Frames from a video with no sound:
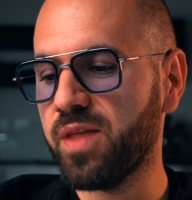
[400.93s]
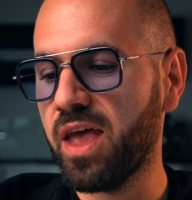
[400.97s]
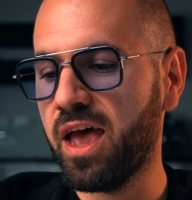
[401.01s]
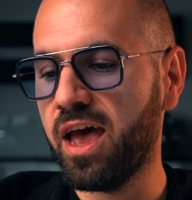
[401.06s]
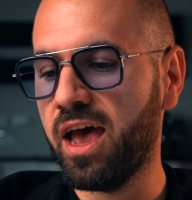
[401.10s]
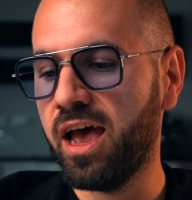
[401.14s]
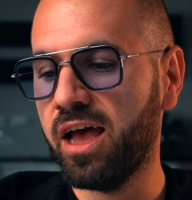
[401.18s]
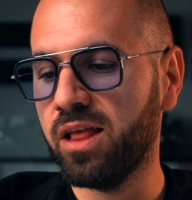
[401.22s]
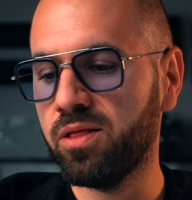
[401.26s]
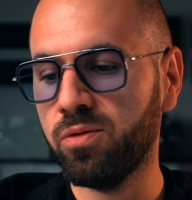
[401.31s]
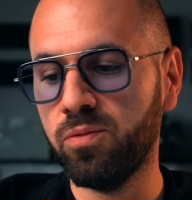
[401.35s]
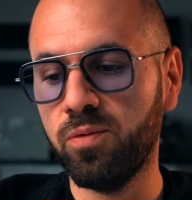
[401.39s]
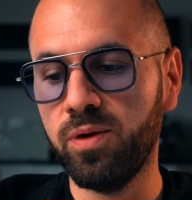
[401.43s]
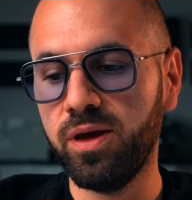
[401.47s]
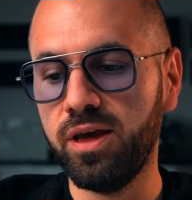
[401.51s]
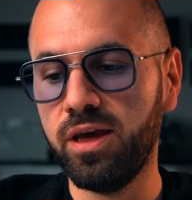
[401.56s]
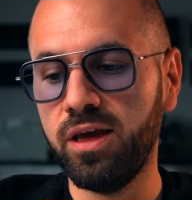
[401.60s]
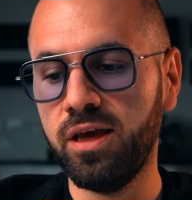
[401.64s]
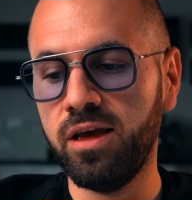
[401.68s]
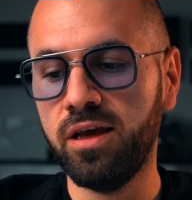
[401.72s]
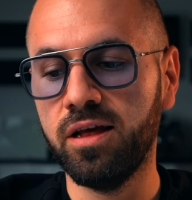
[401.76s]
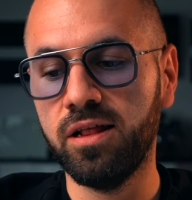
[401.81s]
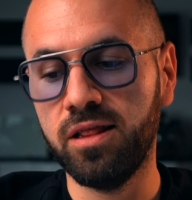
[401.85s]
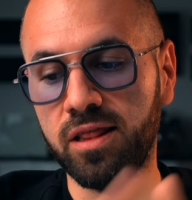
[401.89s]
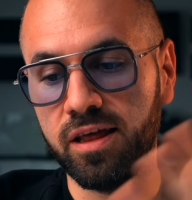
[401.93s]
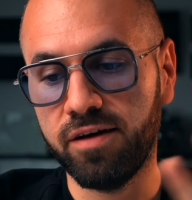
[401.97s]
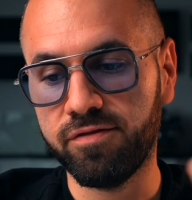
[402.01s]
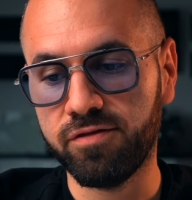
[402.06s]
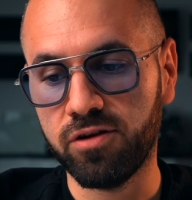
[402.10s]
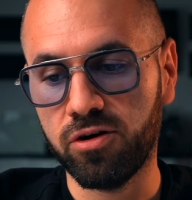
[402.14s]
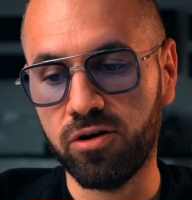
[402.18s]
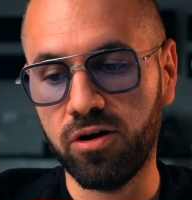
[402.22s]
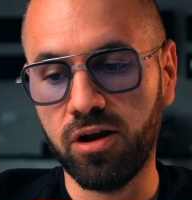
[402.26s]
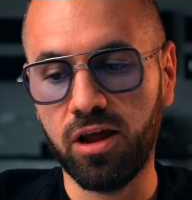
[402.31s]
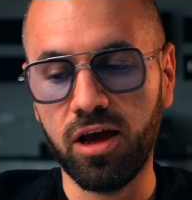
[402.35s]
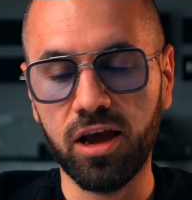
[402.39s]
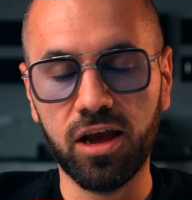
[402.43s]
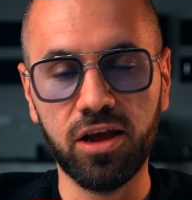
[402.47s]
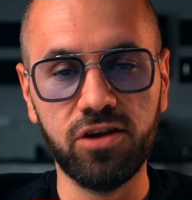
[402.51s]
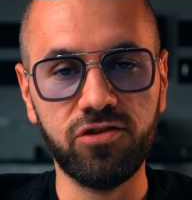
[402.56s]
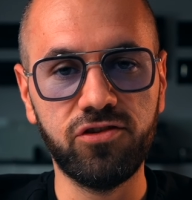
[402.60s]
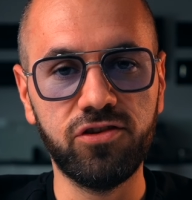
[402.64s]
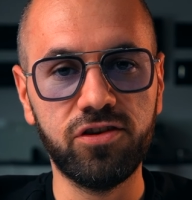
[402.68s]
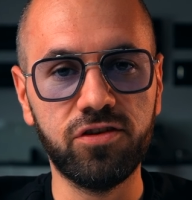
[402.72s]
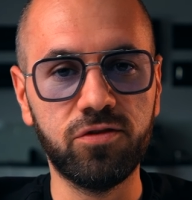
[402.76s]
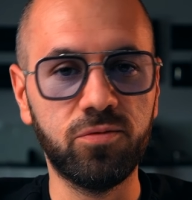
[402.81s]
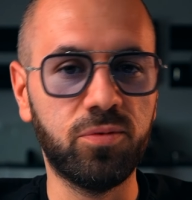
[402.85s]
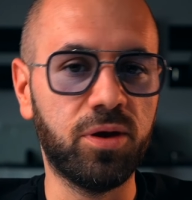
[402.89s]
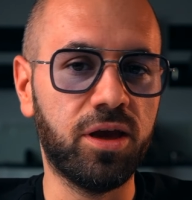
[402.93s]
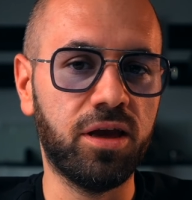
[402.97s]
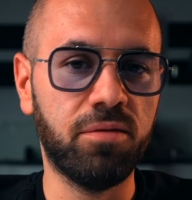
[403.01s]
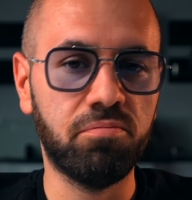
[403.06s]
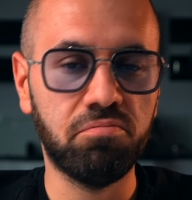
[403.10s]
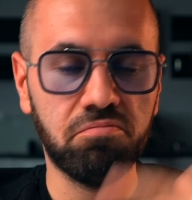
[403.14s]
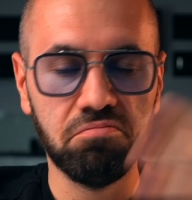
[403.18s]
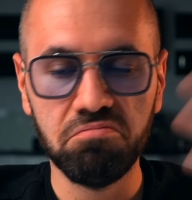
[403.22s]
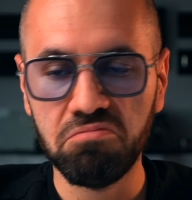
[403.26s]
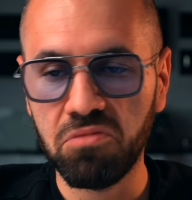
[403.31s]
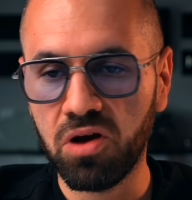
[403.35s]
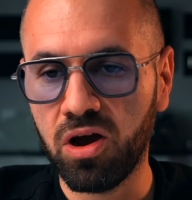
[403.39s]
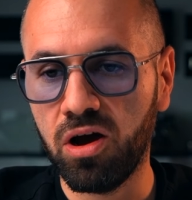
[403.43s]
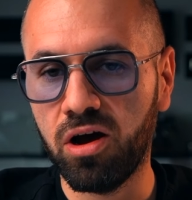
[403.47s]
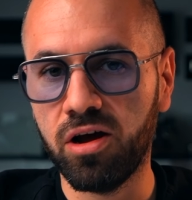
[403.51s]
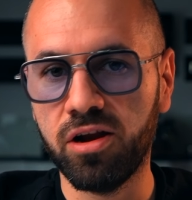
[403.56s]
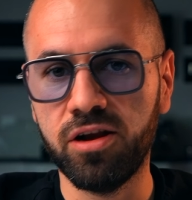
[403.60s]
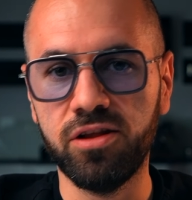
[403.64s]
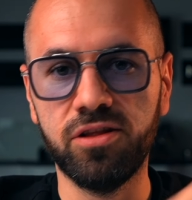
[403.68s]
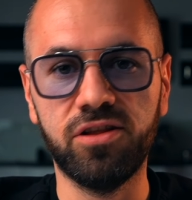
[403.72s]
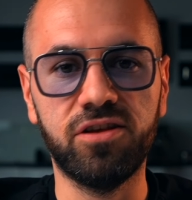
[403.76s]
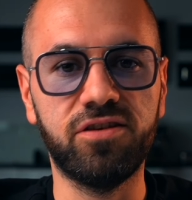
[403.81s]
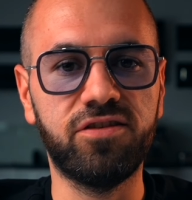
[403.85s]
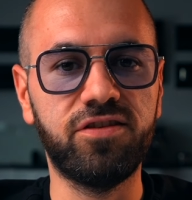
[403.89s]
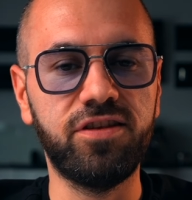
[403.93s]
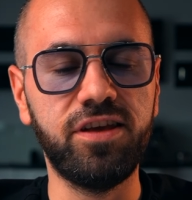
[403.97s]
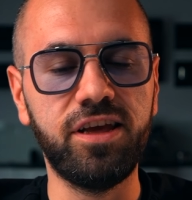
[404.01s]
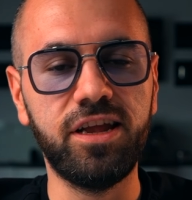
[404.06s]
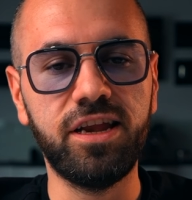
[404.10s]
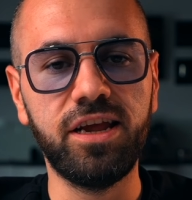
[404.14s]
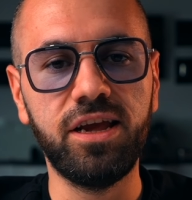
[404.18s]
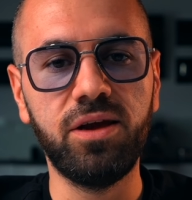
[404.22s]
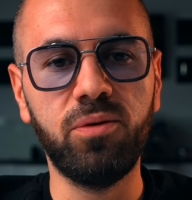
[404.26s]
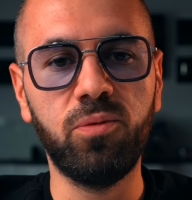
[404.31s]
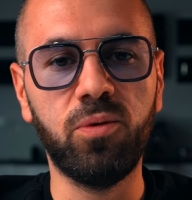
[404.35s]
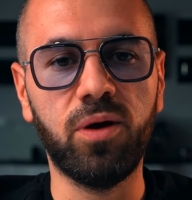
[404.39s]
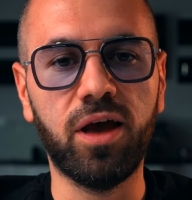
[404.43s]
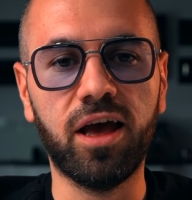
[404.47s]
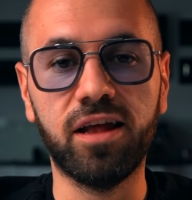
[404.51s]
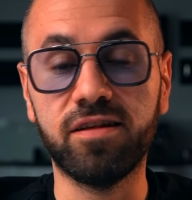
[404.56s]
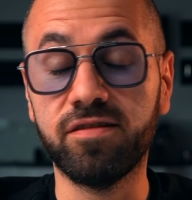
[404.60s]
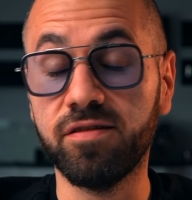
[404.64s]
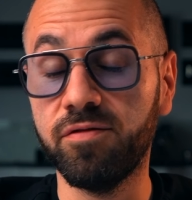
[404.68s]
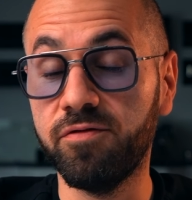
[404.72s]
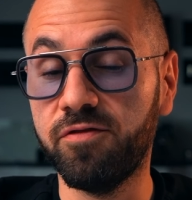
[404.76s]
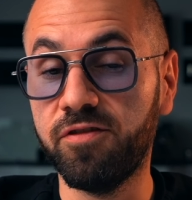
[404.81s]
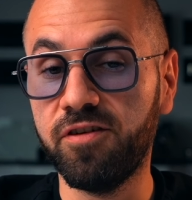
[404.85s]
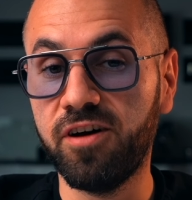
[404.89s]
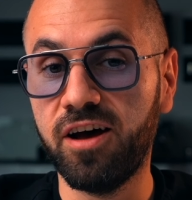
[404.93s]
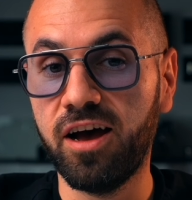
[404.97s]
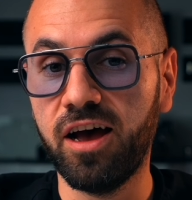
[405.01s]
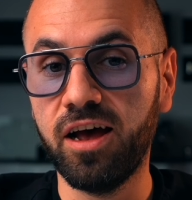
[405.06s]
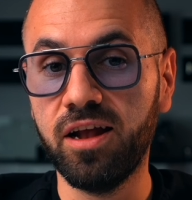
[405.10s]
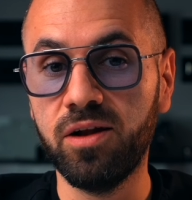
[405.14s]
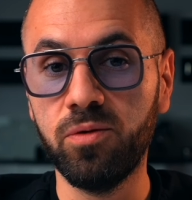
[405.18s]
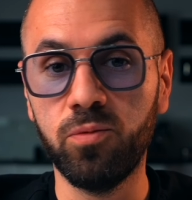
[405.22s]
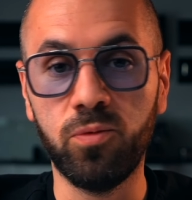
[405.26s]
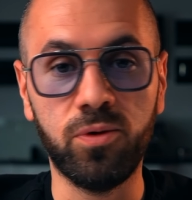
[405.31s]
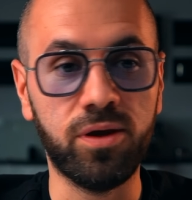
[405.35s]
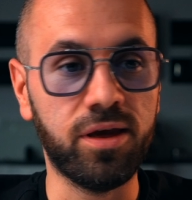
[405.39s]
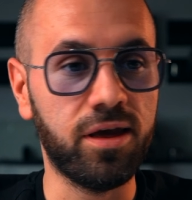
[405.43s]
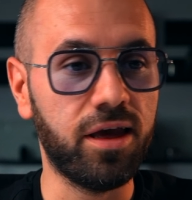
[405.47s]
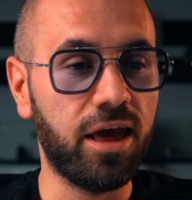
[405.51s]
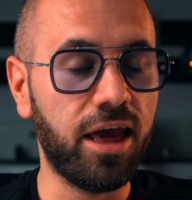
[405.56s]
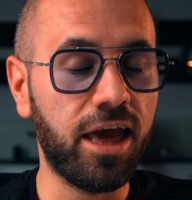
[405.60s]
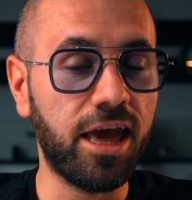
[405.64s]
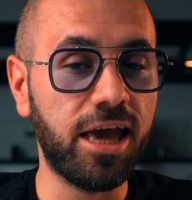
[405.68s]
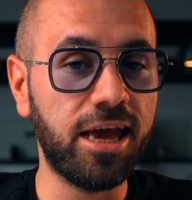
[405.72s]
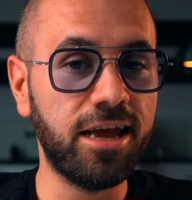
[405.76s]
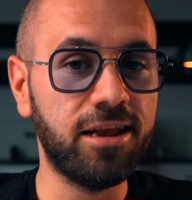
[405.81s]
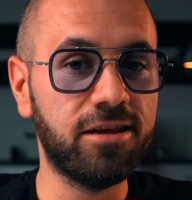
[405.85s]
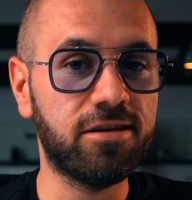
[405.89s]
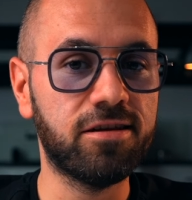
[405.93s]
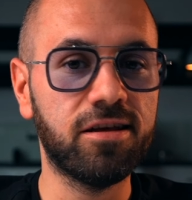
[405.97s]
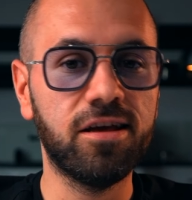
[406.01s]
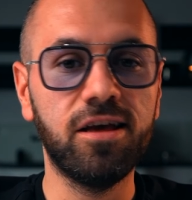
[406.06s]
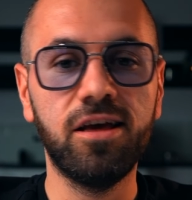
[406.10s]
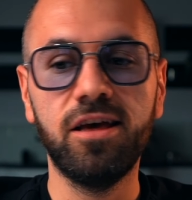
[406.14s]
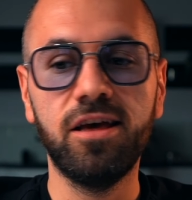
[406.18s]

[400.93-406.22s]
And we left our luggages. We got in the city. We had some fun. We ate.